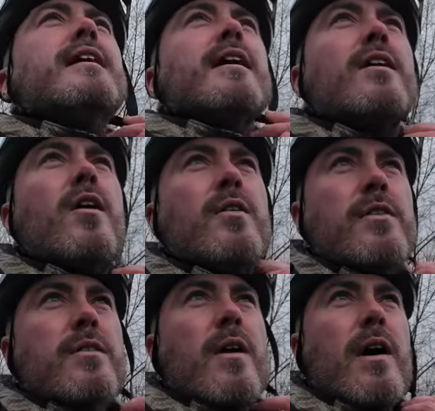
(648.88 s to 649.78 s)
I can't
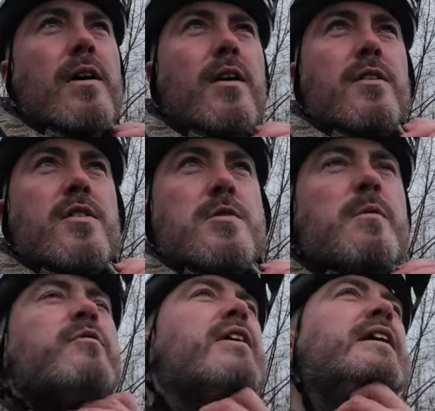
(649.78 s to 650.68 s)
I can't use my
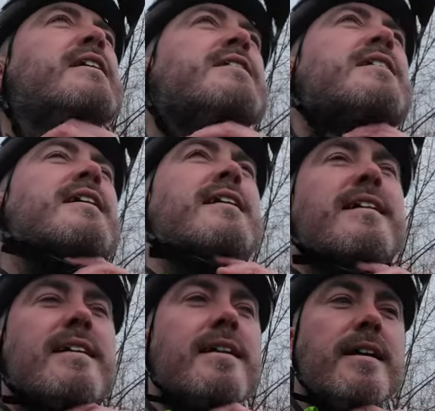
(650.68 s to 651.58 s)
fingers
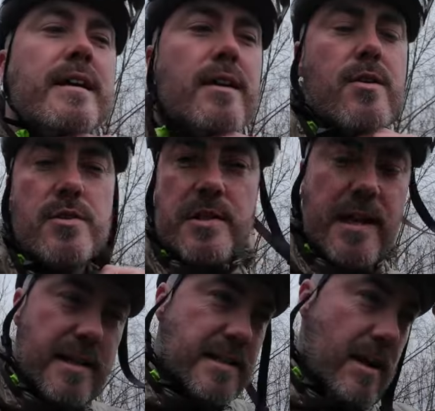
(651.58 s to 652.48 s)
you lose your
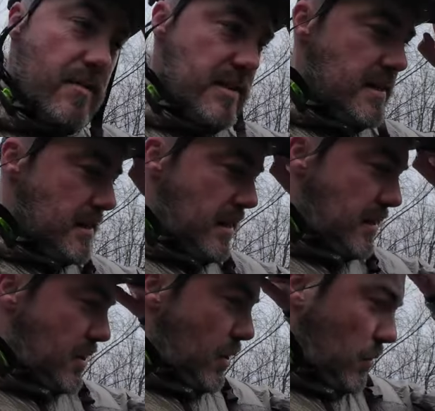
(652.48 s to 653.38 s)
dexterity to that
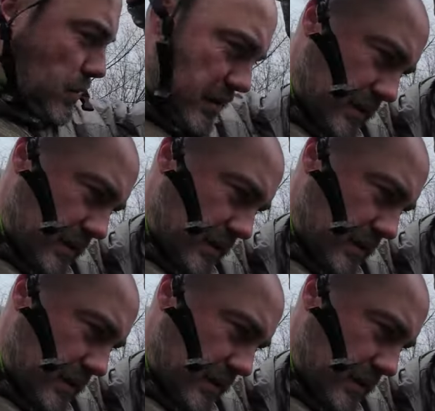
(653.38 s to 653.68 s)
cold